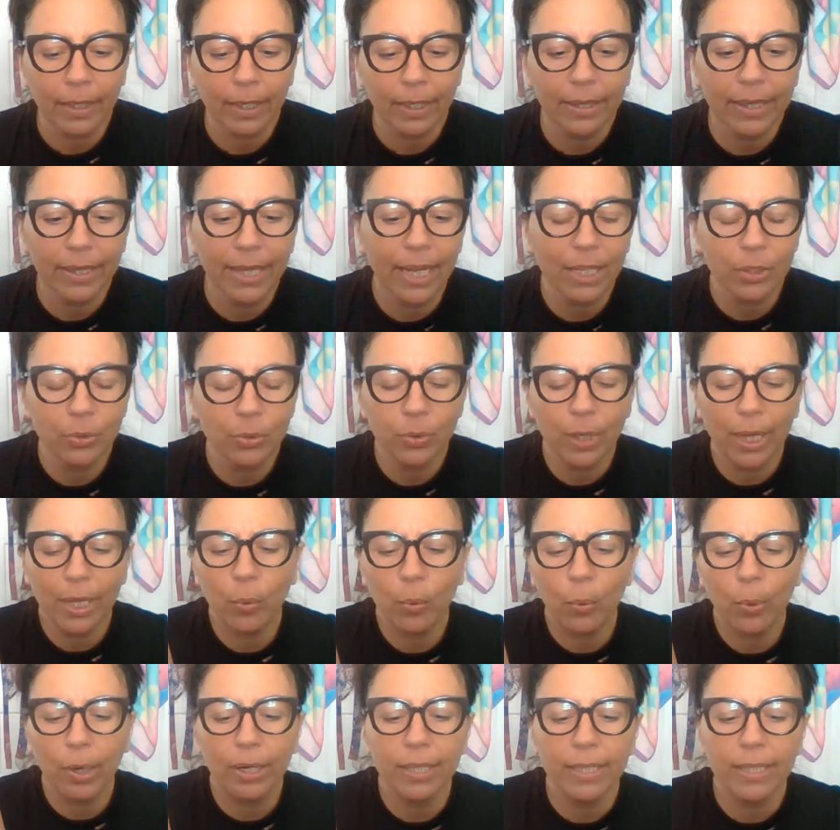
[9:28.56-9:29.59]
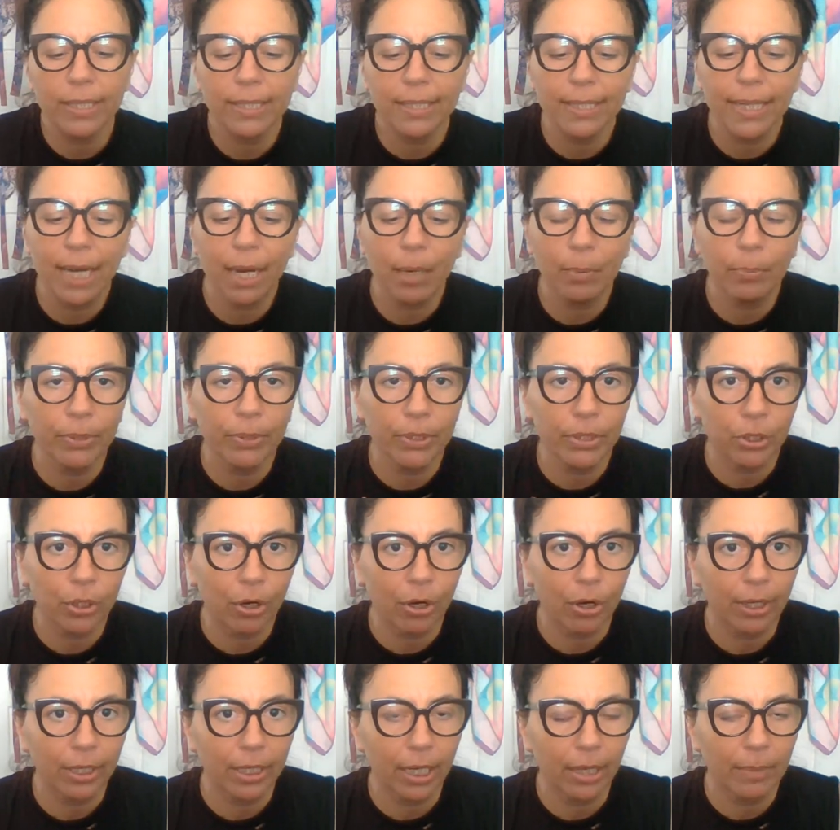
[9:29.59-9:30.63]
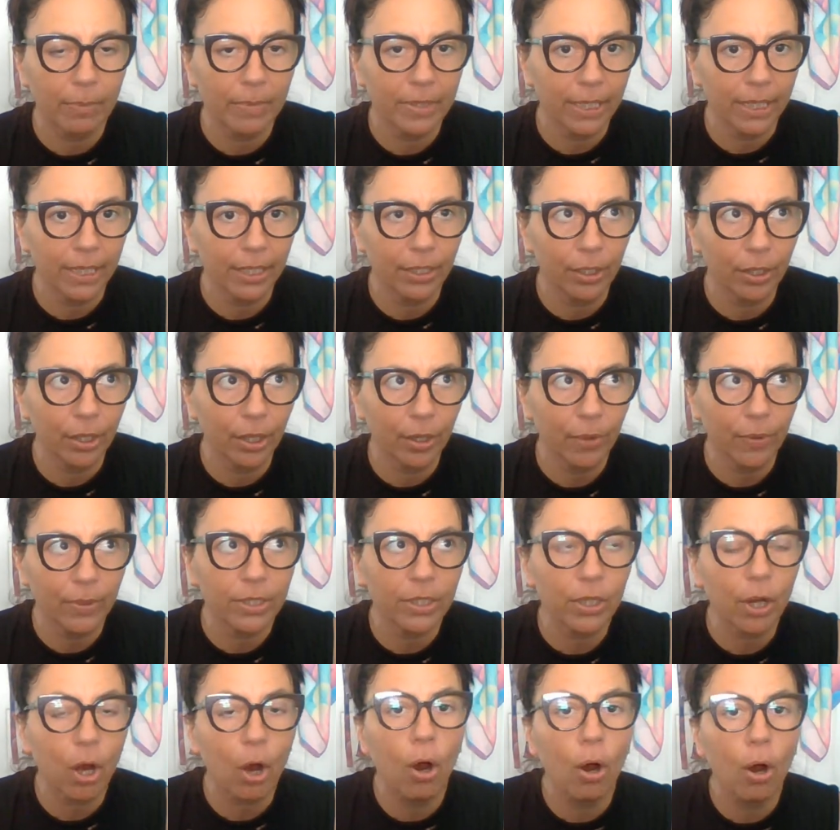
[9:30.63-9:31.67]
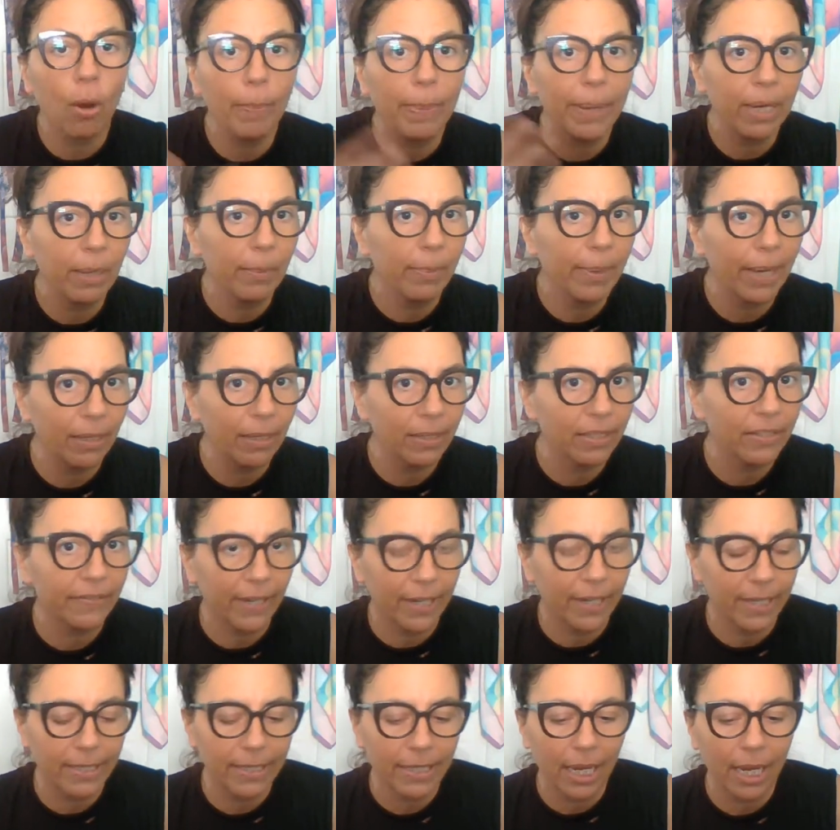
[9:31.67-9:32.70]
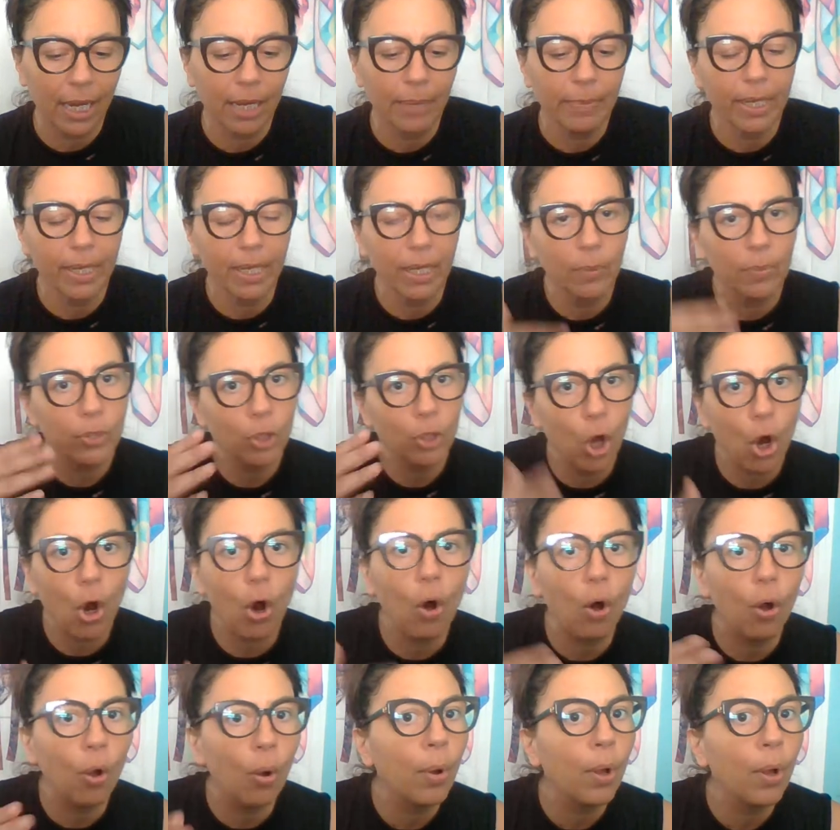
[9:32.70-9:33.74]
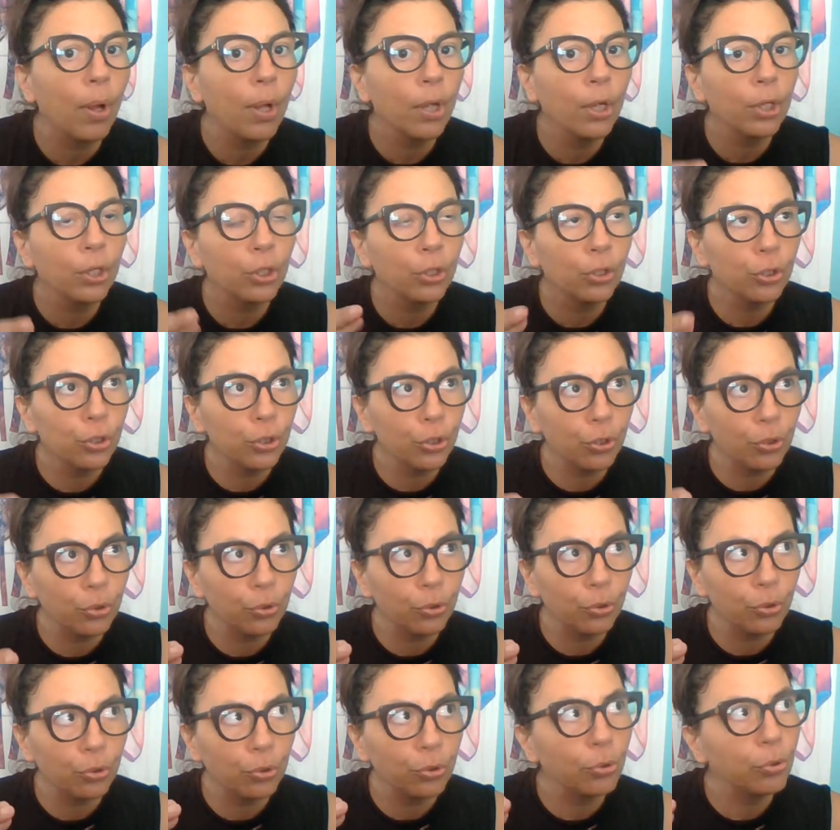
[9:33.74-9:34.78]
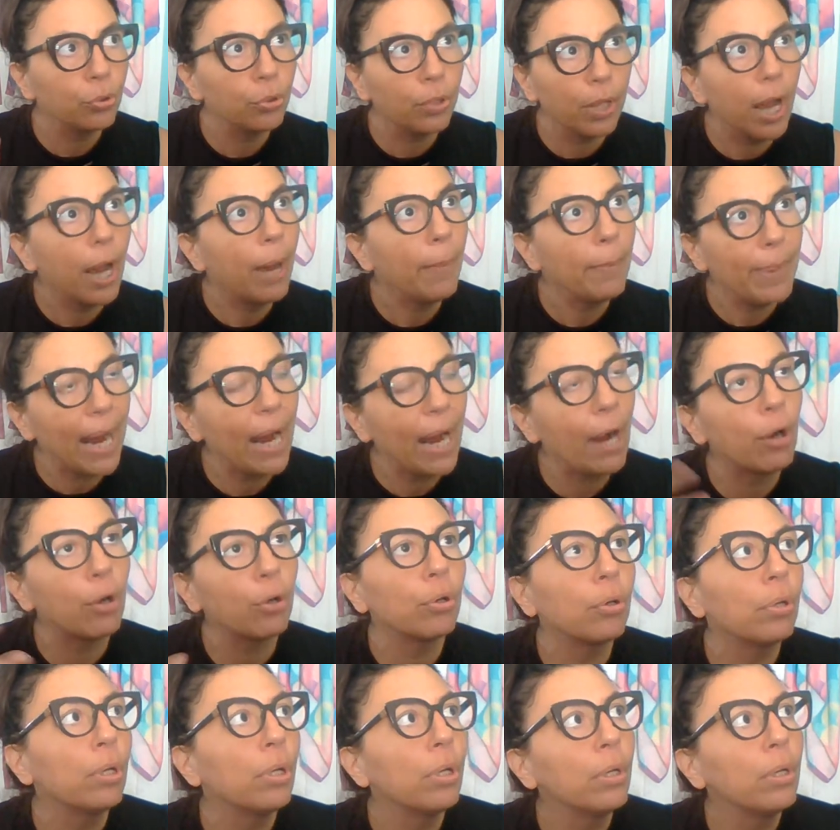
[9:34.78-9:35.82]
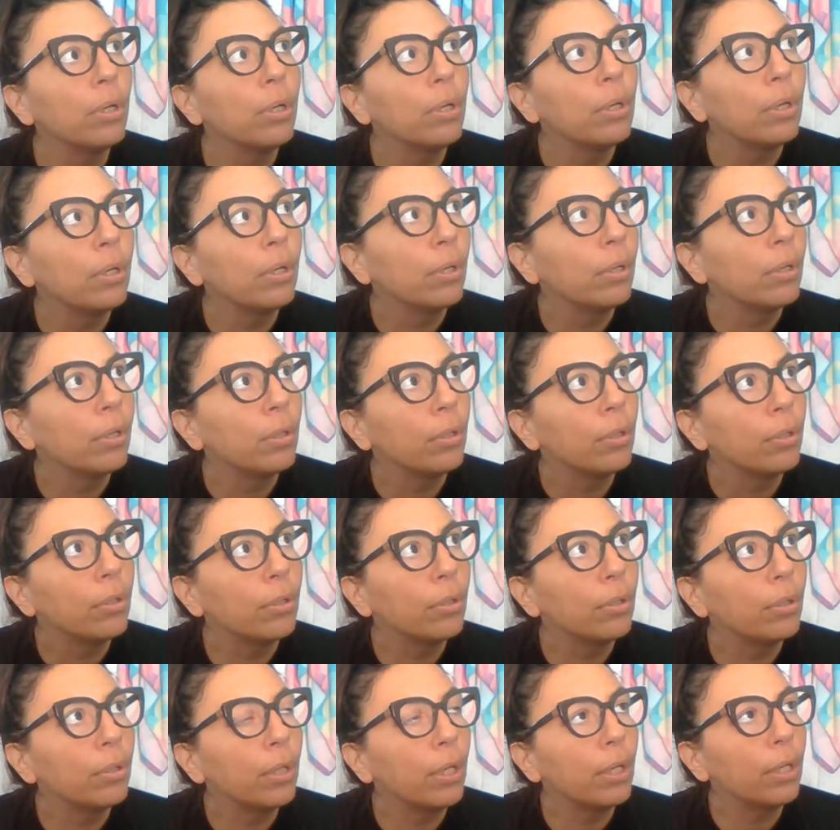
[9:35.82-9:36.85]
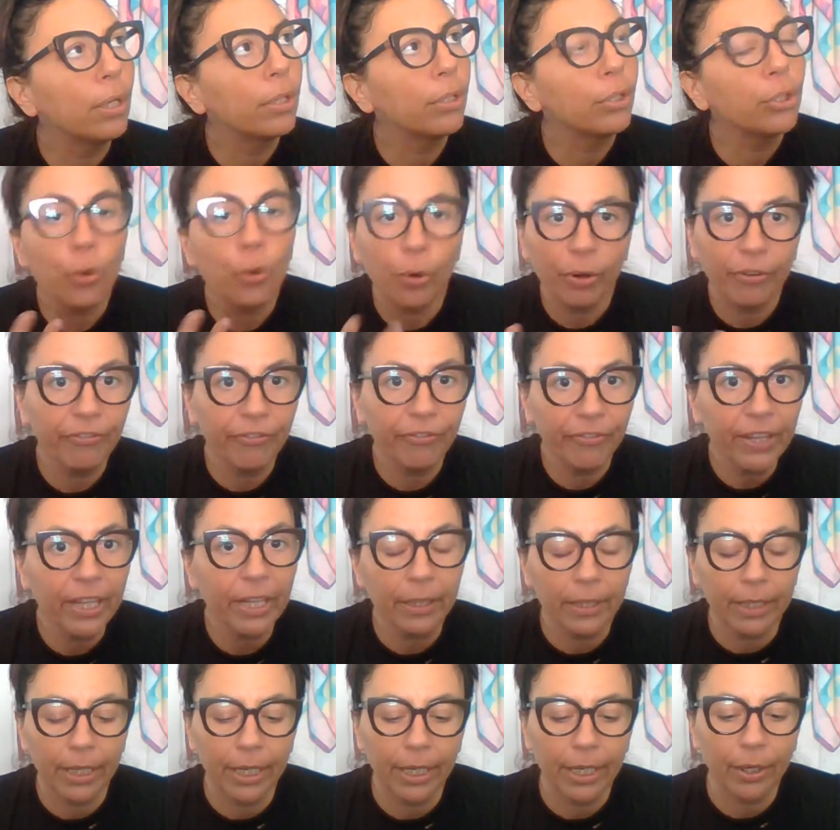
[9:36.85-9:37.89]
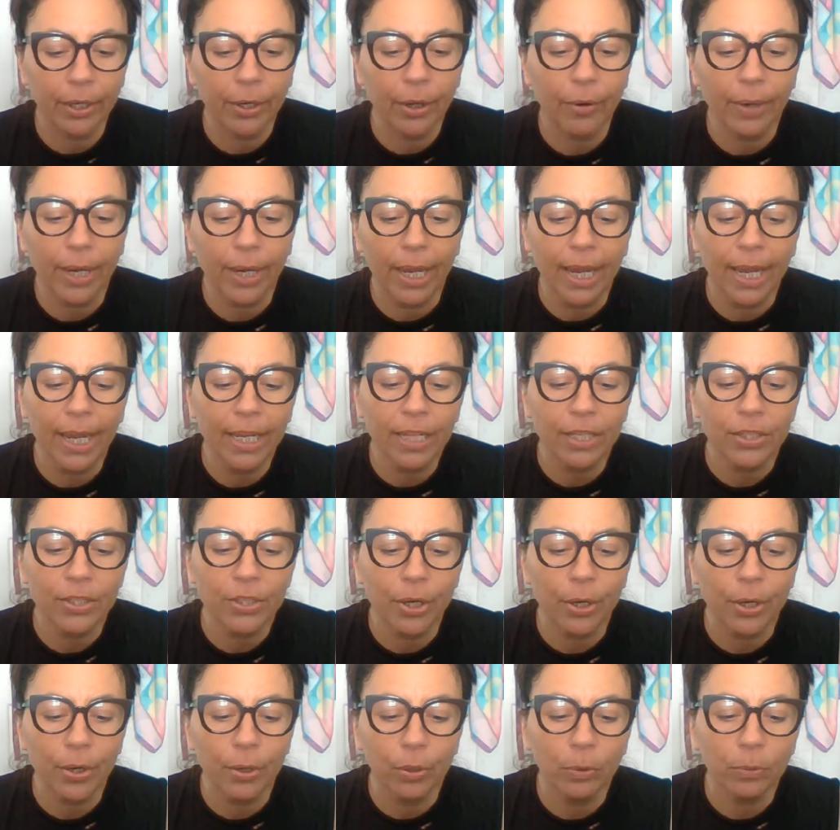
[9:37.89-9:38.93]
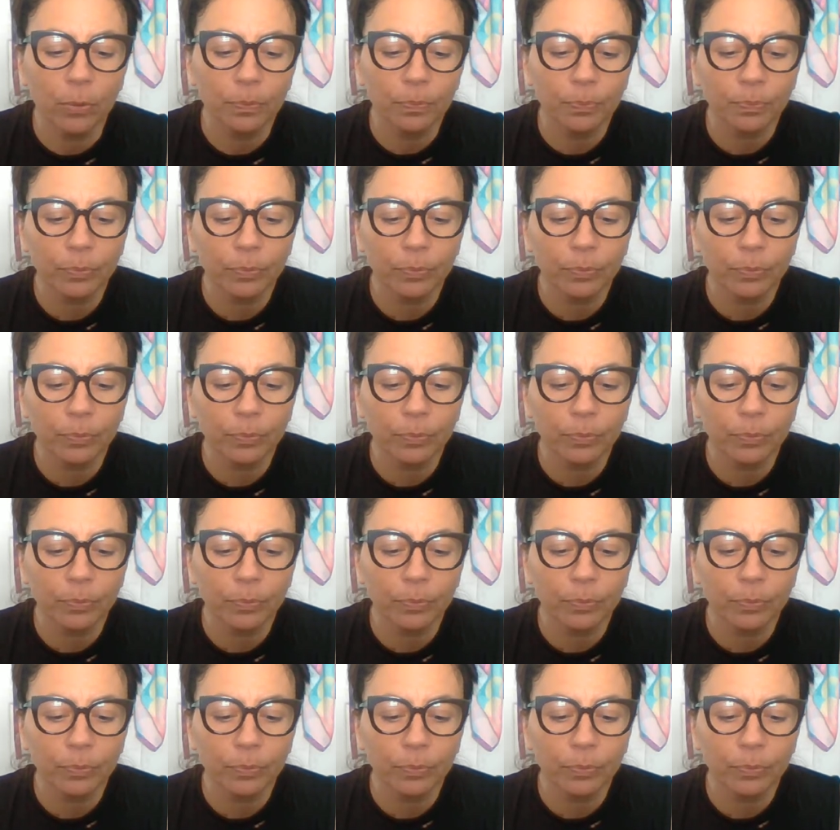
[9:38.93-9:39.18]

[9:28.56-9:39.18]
that's like where this Temperance card comes in. You know, it's all been about divine timing. It was all about your feeling, okay? So